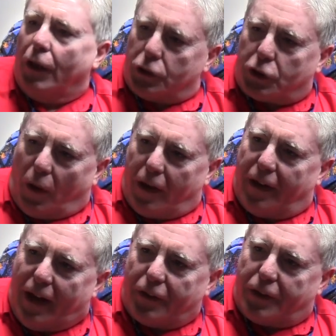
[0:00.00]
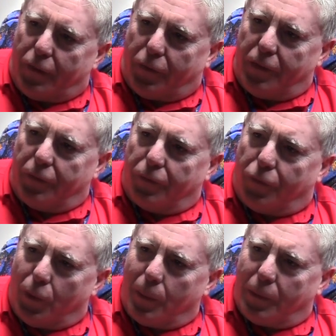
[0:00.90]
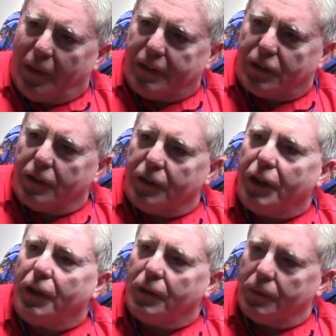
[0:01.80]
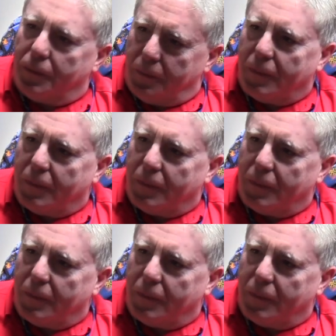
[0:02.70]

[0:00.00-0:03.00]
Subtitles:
started out different form of racing, and